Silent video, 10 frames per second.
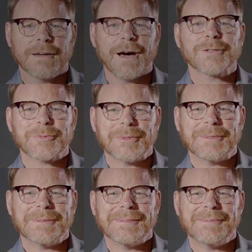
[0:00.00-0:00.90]
gospel?
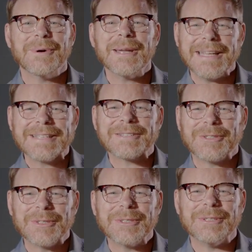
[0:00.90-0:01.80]
What is
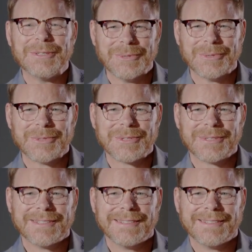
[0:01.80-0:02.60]
good news?